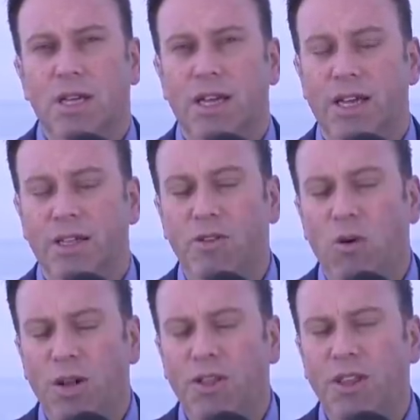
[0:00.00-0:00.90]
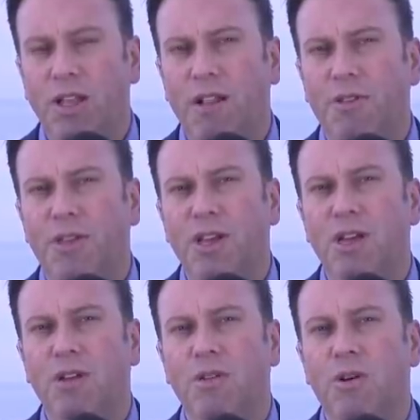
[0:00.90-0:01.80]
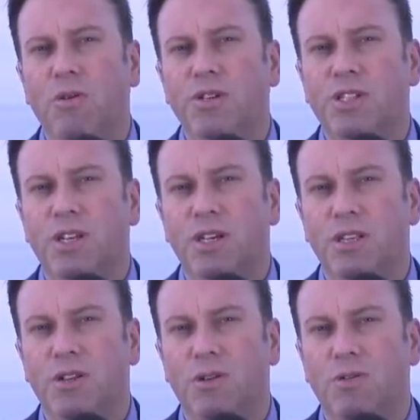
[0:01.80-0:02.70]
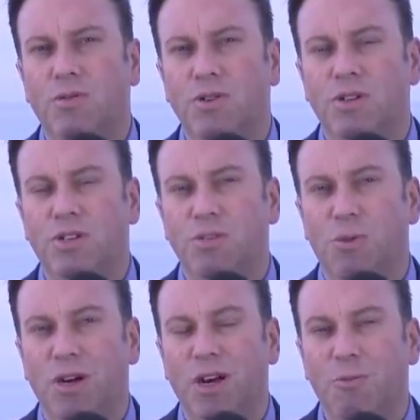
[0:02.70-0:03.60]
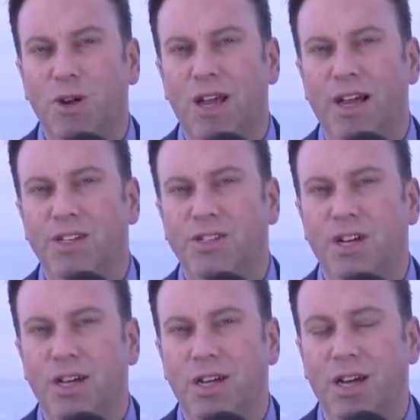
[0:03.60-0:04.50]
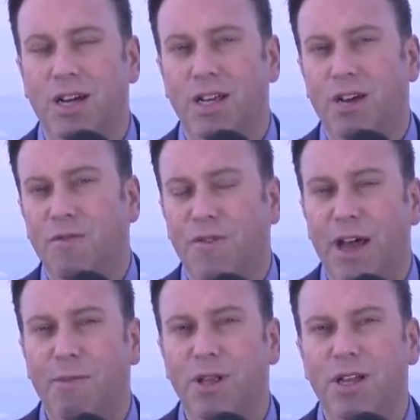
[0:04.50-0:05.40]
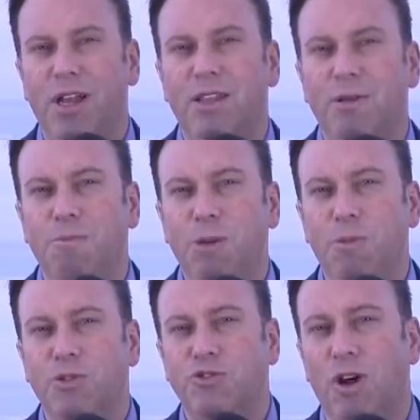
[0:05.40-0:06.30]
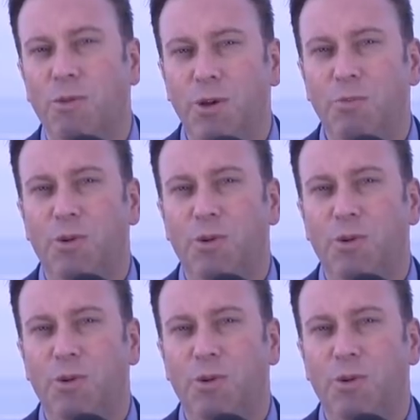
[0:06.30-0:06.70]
And you know, I think the other thing here, though, is that you know Jim Montgomery has a, a young family, and I think people are trying to be